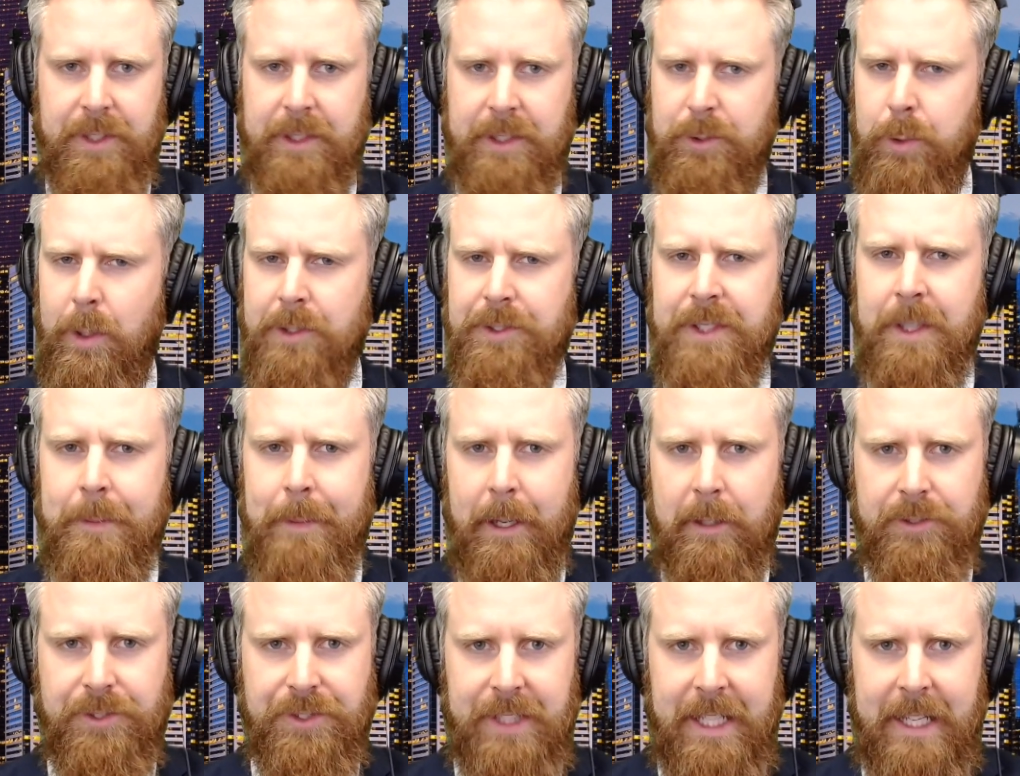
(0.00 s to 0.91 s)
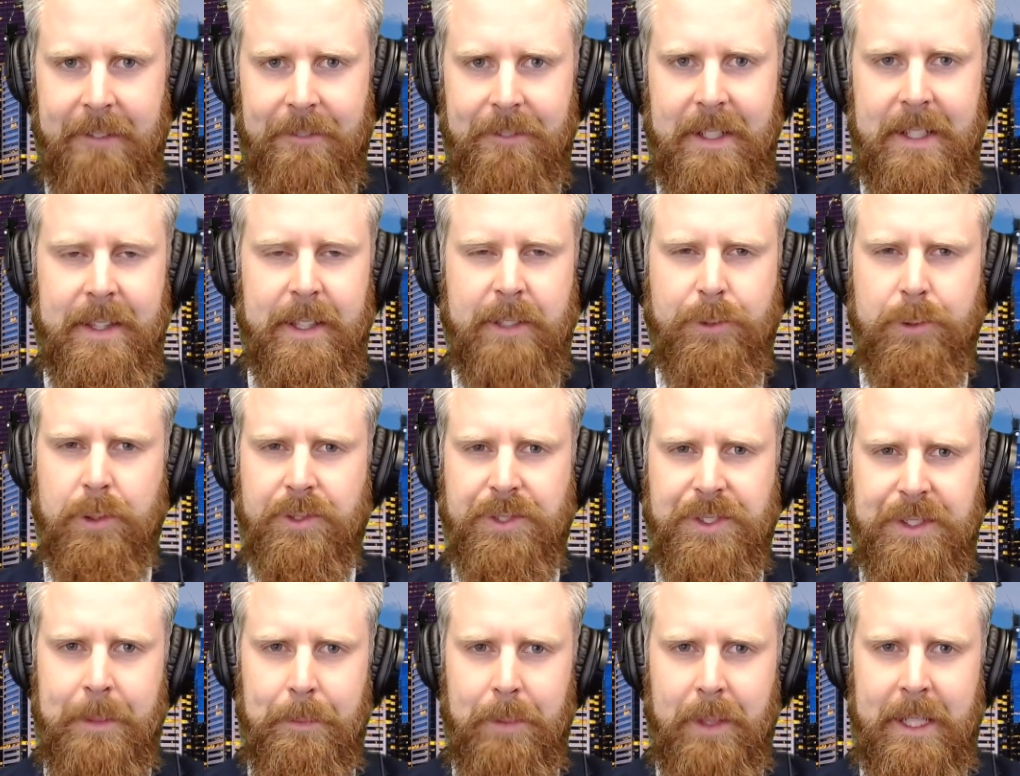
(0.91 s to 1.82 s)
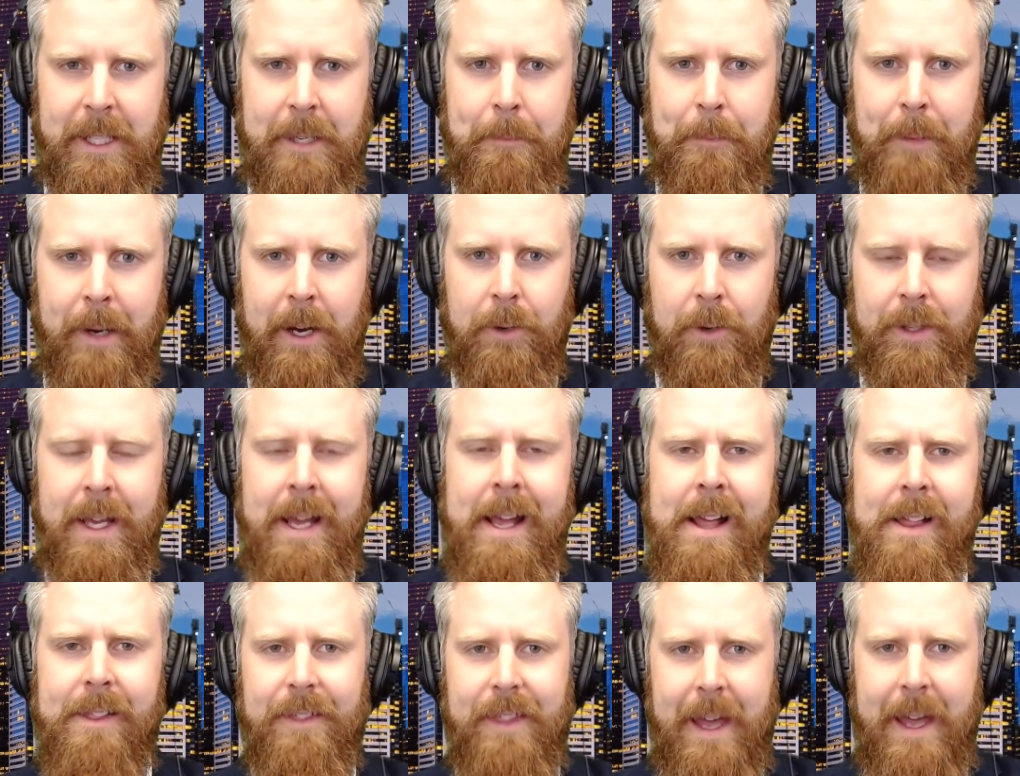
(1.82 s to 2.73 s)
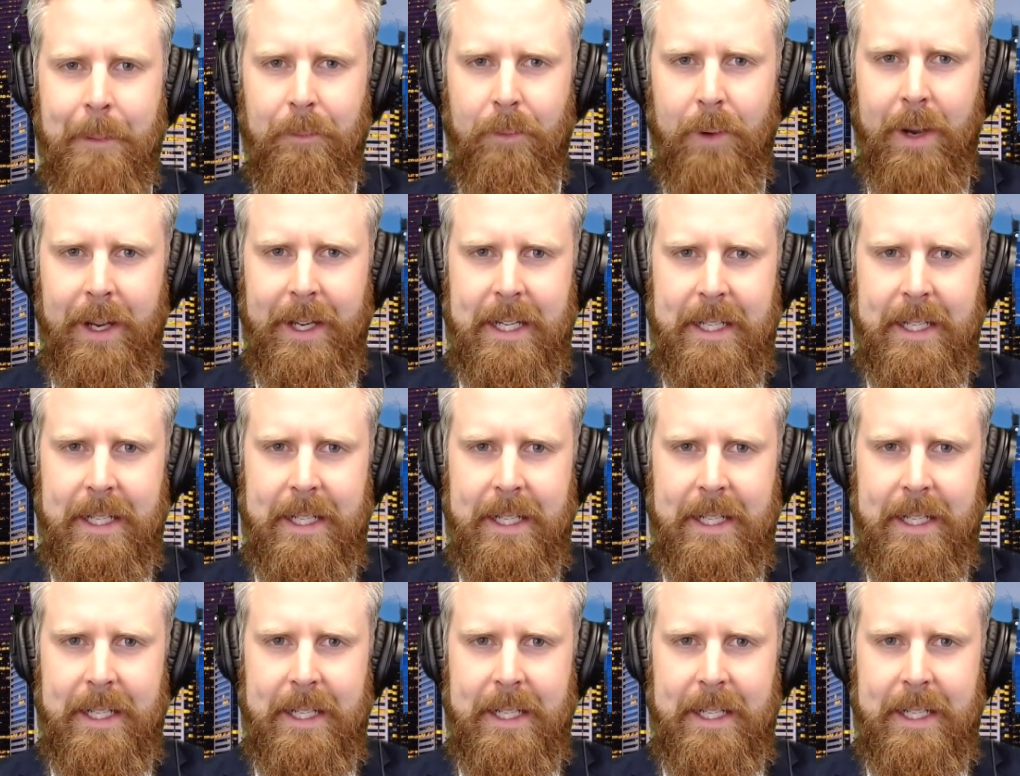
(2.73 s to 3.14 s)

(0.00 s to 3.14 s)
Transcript: This wasn't about safety. This was simply about them